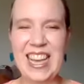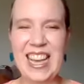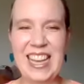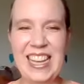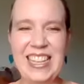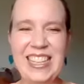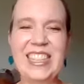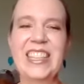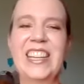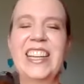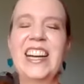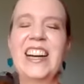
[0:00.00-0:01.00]
Yay.
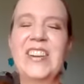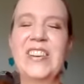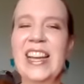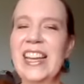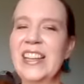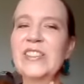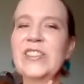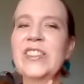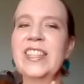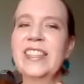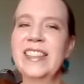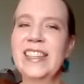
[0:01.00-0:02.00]
Okay,
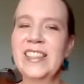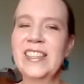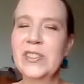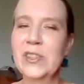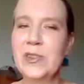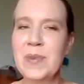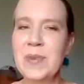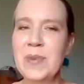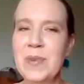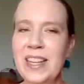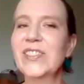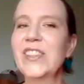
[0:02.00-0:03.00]
Ruthie, thank you so
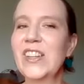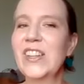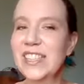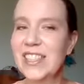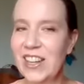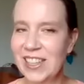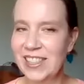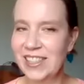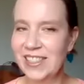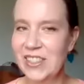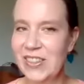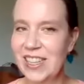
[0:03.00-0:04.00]
much for
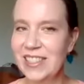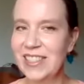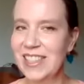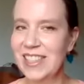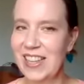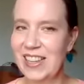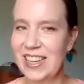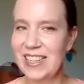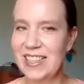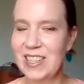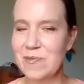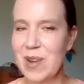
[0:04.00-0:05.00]
talking to us and
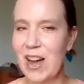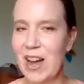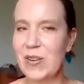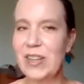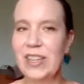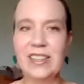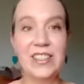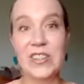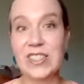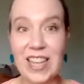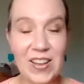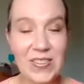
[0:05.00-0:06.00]
telling us about
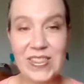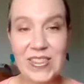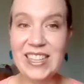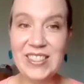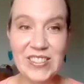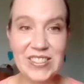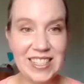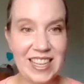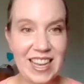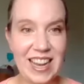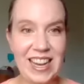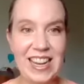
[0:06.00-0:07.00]
yourself and your
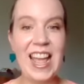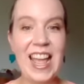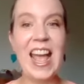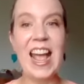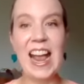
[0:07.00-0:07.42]
design.